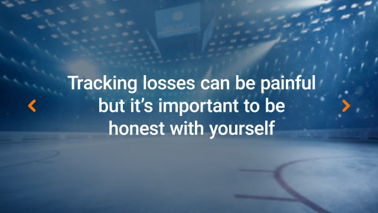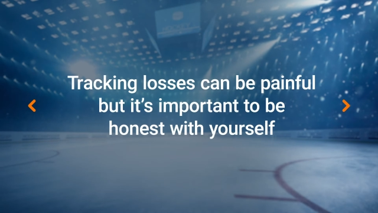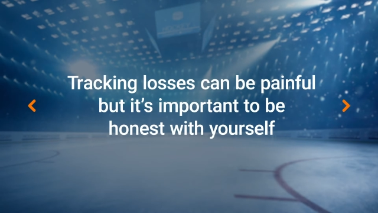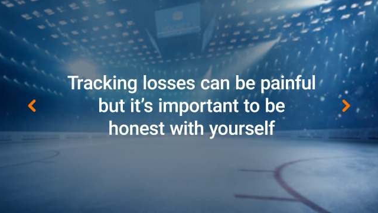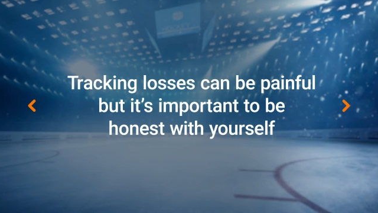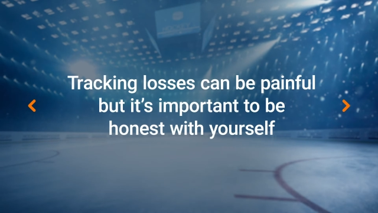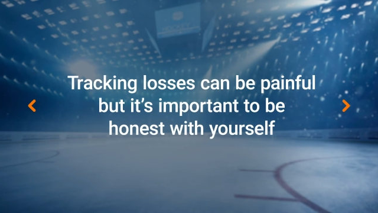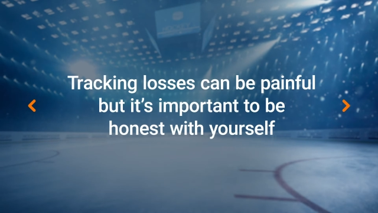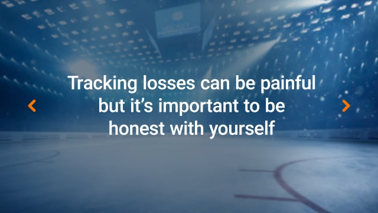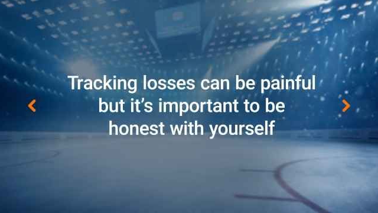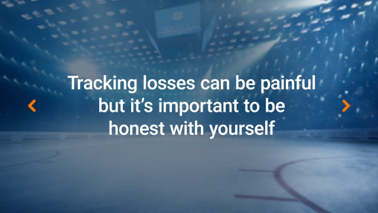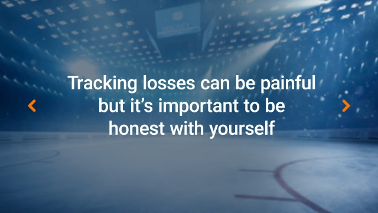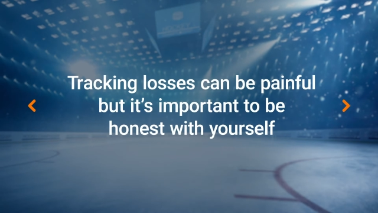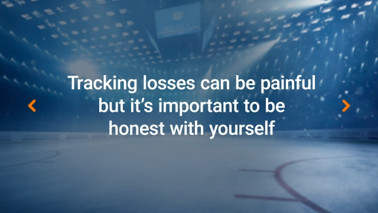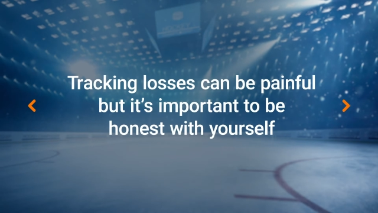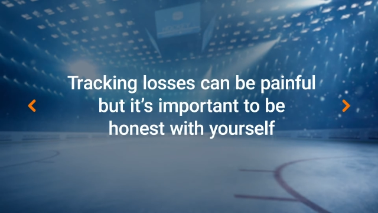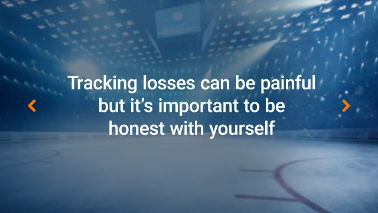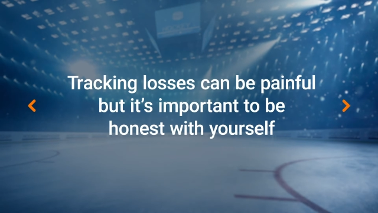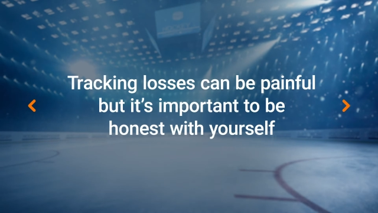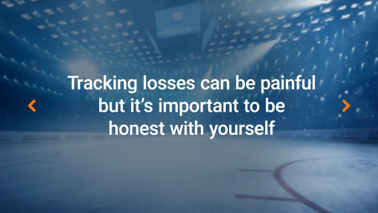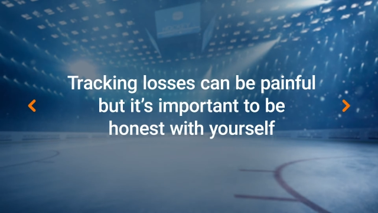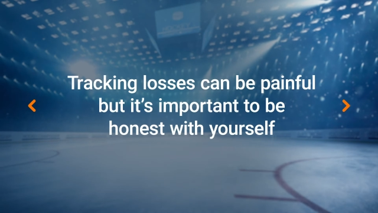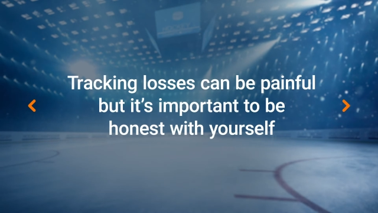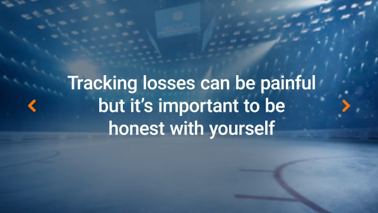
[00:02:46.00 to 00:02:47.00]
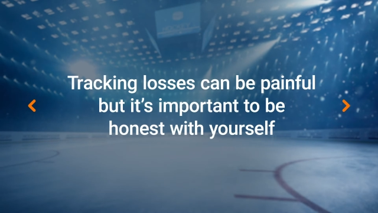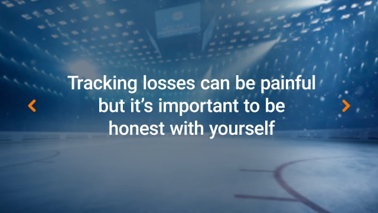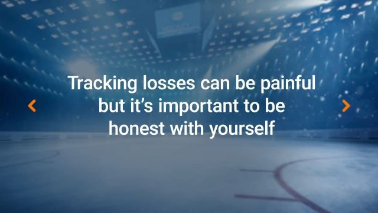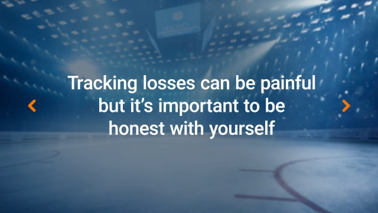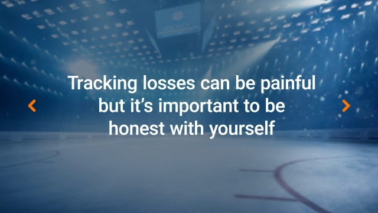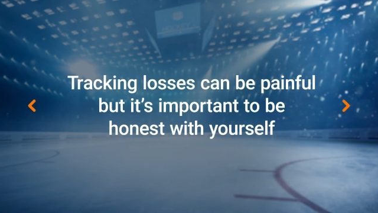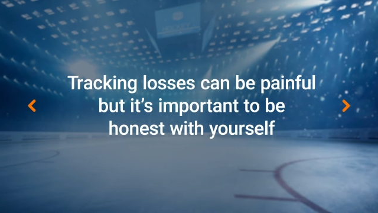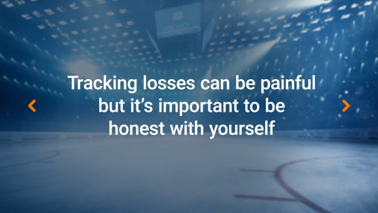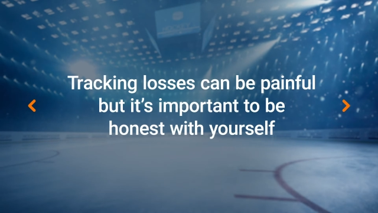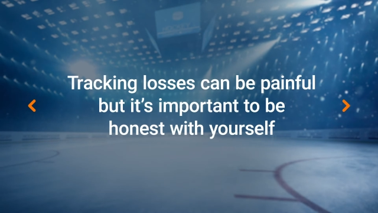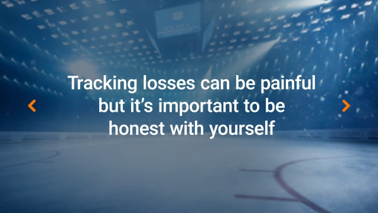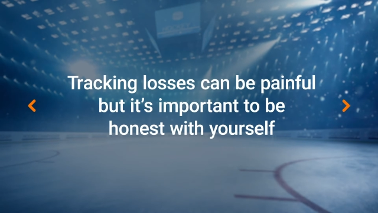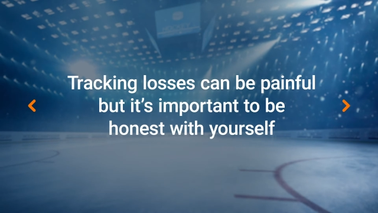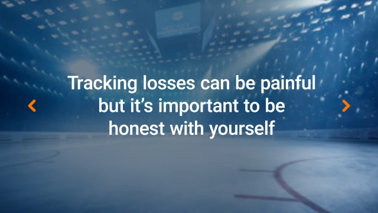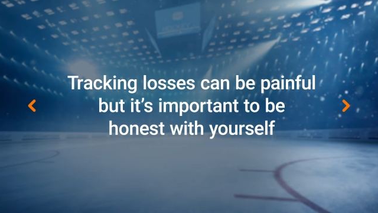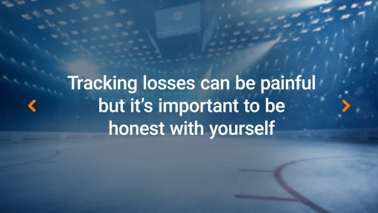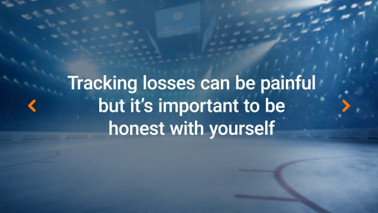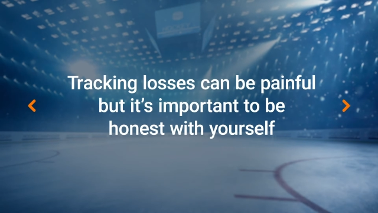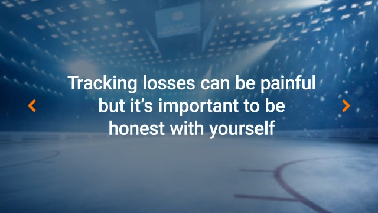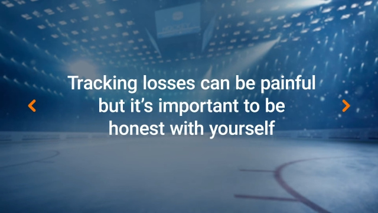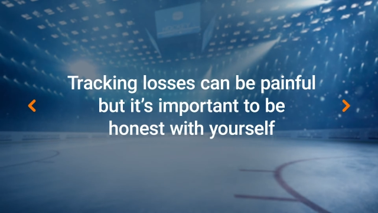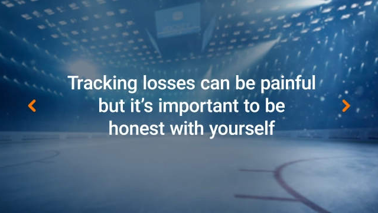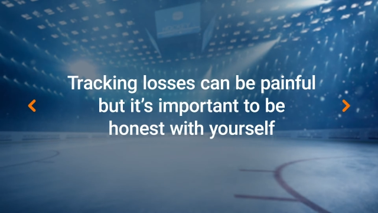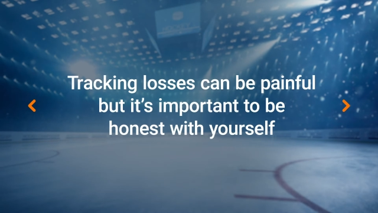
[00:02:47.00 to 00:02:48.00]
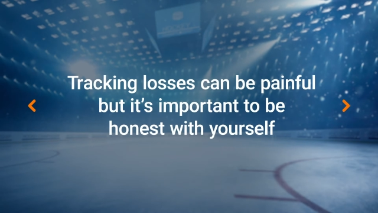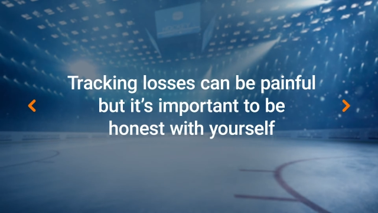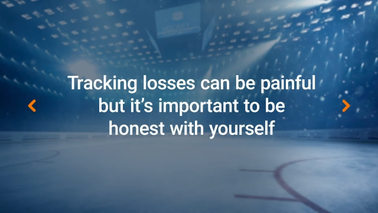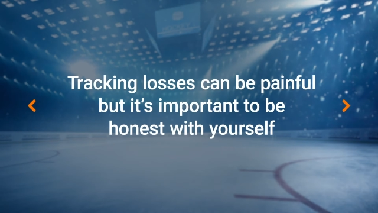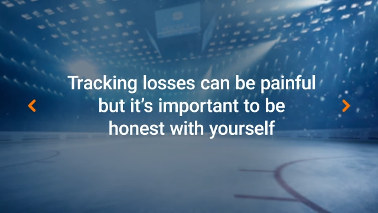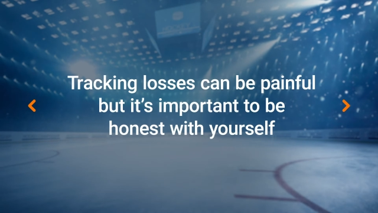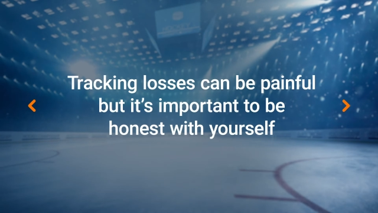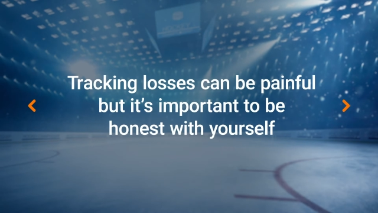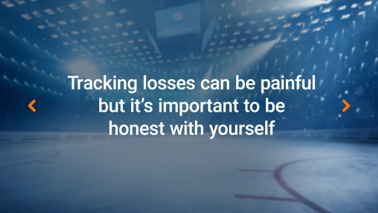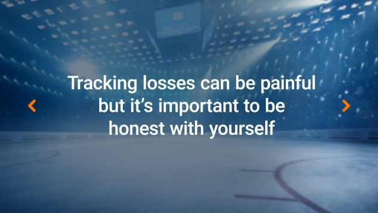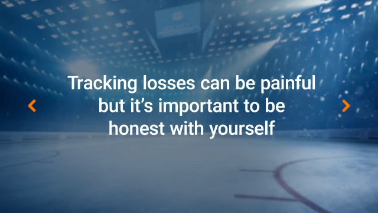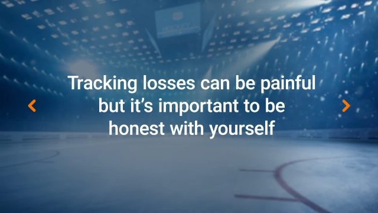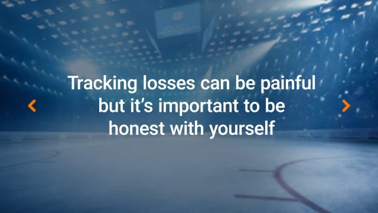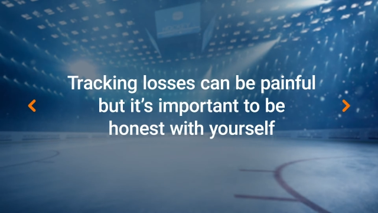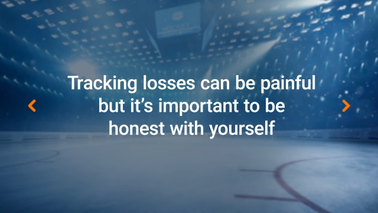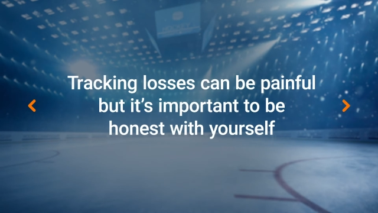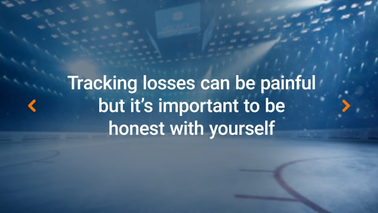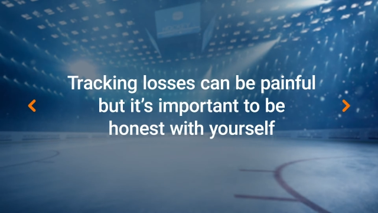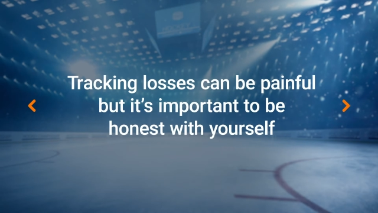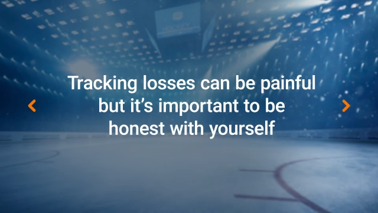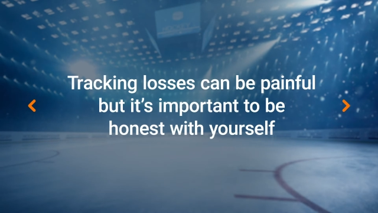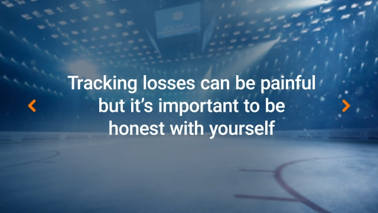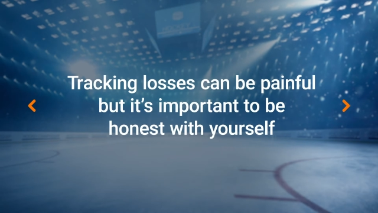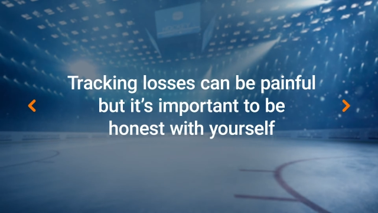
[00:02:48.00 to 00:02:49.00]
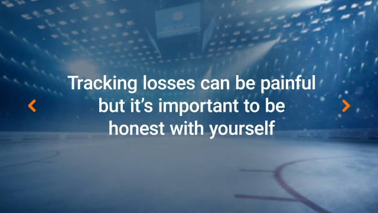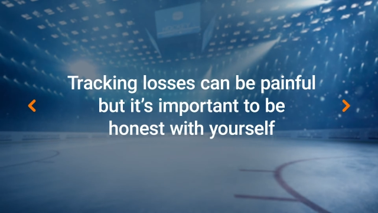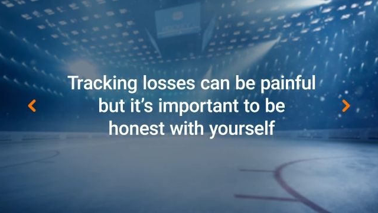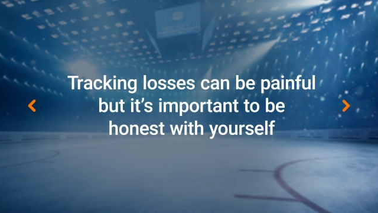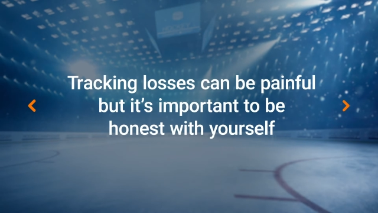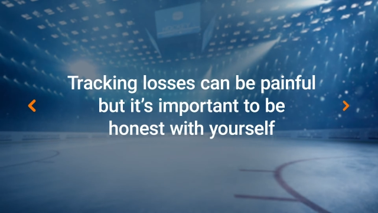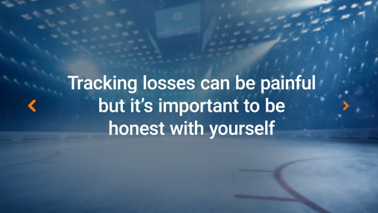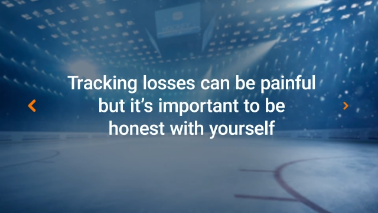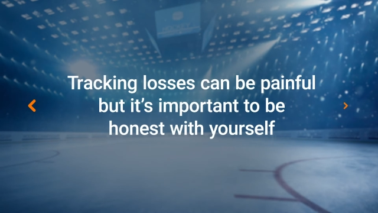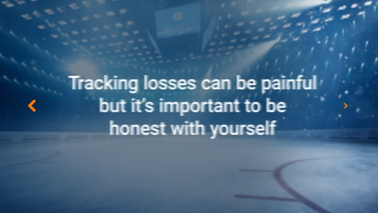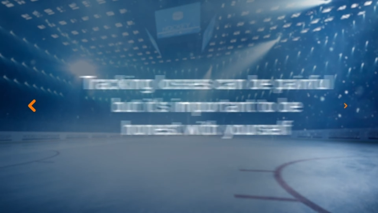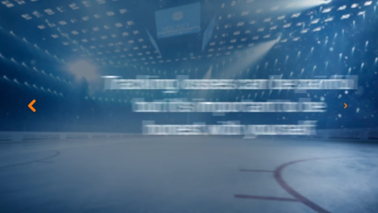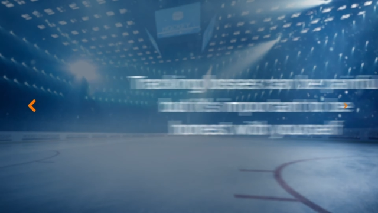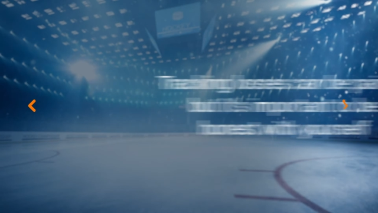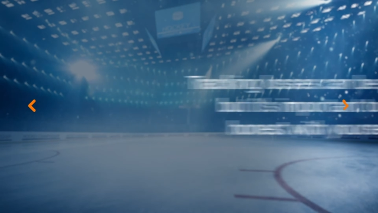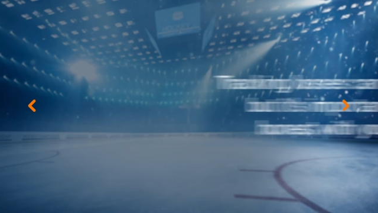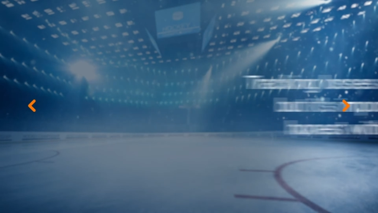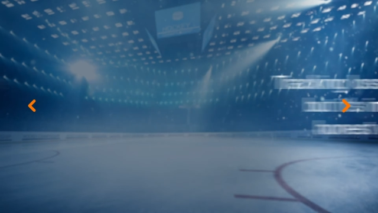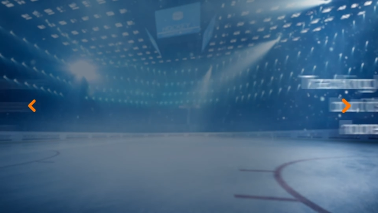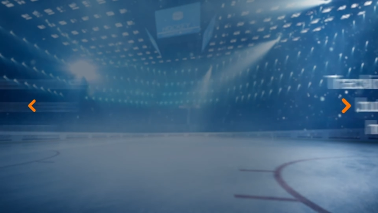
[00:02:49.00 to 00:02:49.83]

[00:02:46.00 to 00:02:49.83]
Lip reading: Nobody's mouth can be seen.